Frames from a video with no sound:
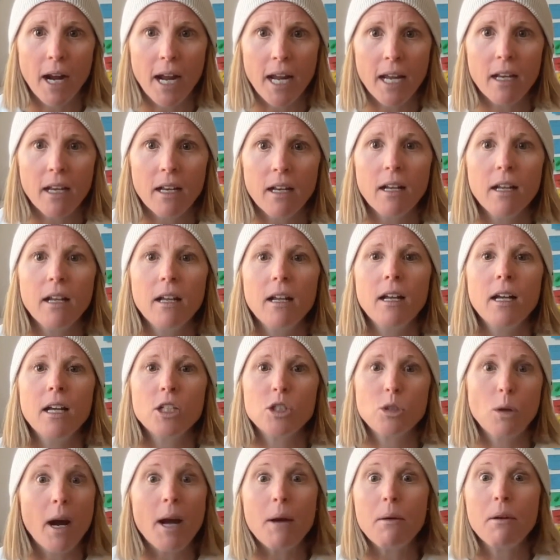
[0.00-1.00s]
right?
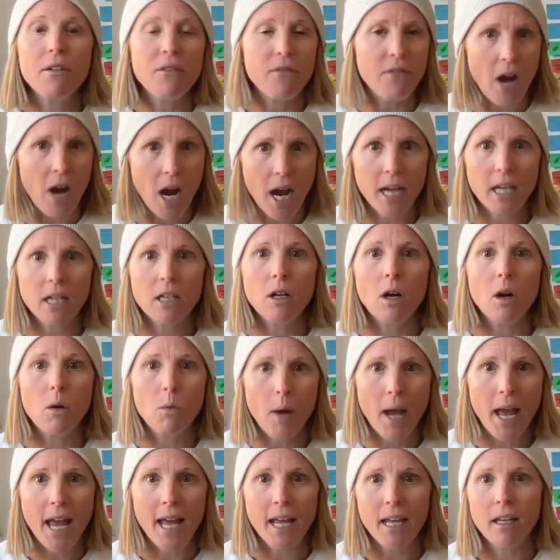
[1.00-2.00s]
So I would mm-hmm. find a
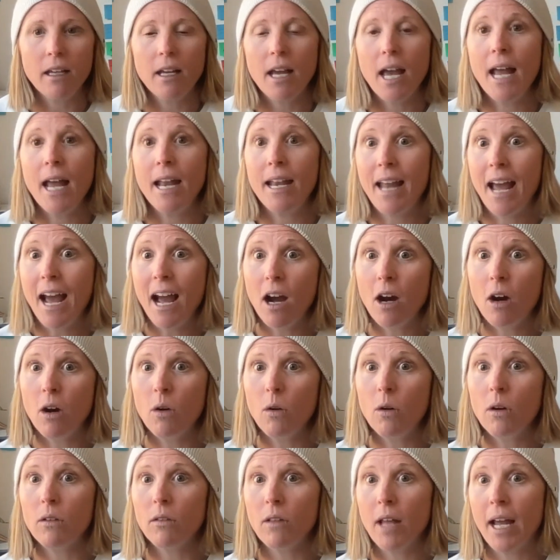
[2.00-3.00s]
way. And
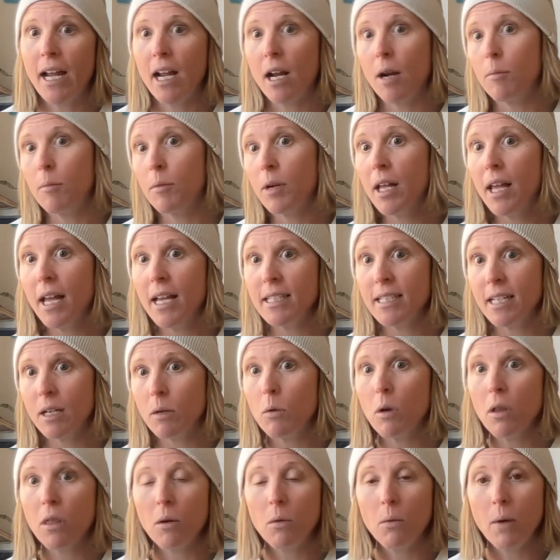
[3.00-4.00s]
now like I'm
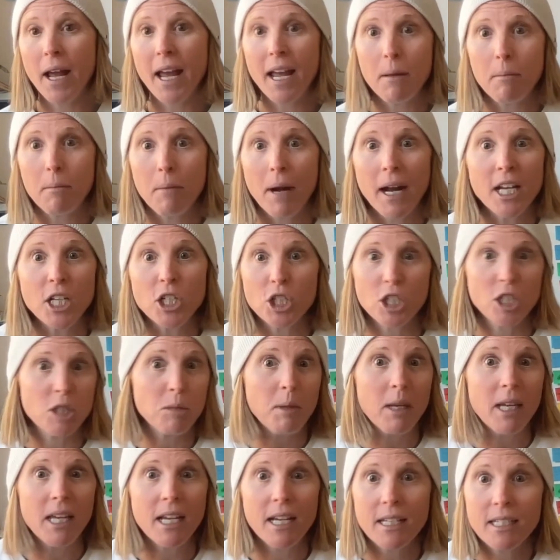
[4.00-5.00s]
realizing, well, the way might just
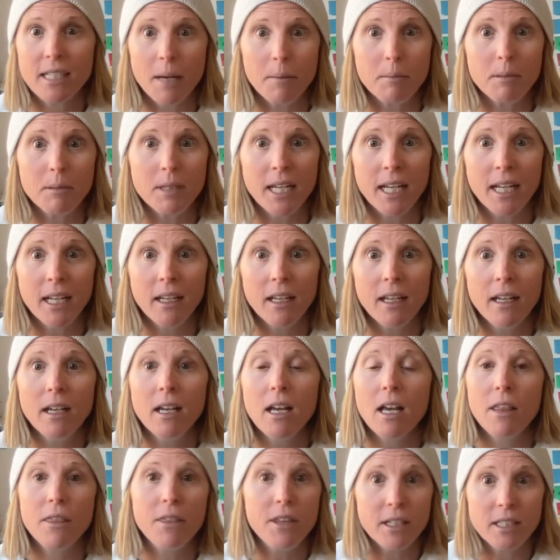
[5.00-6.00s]
be accepting
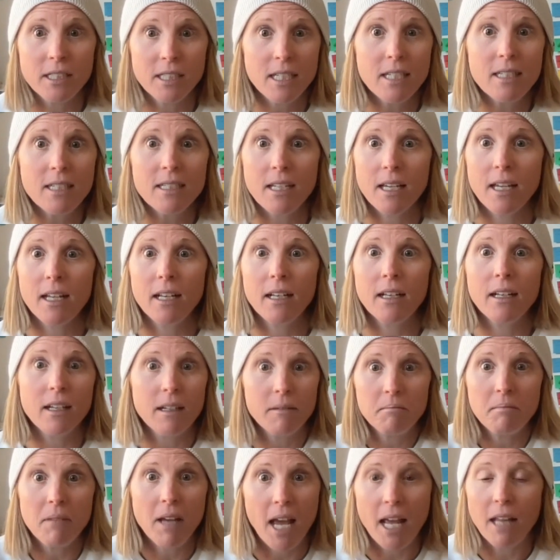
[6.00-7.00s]
the season
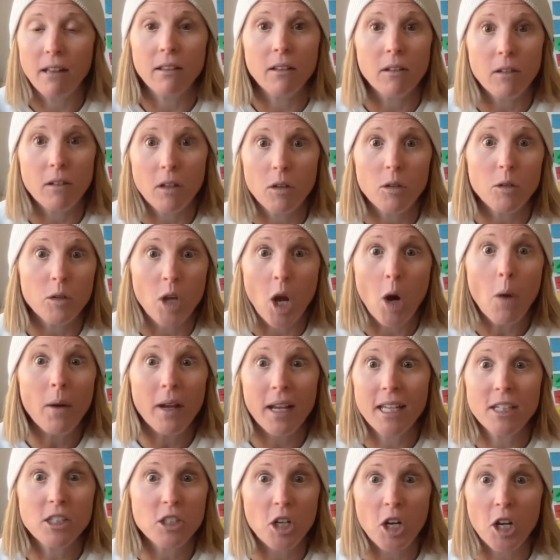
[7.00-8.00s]
and
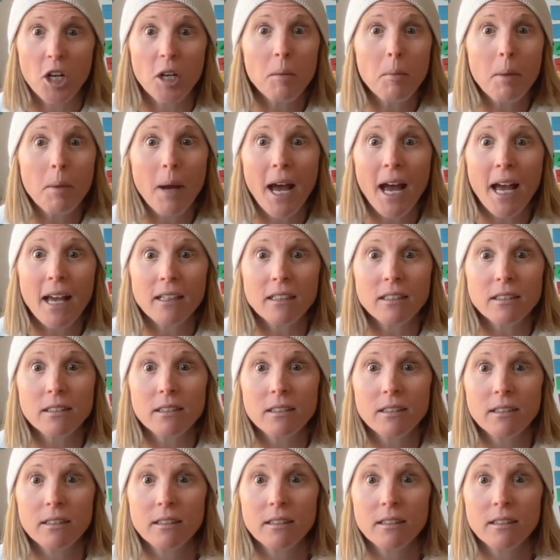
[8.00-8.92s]
knowing it's going to pass.